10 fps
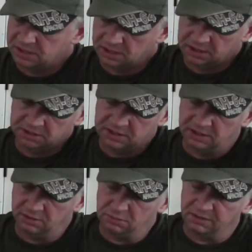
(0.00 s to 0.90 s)
I like to carry
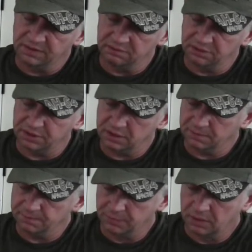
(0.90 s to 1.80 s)
a little bit of everything.
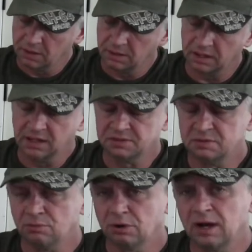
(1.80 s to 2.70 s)
That gives me
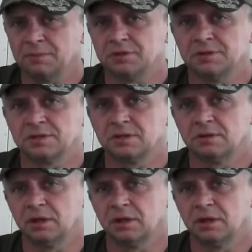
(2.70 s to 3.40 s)
more options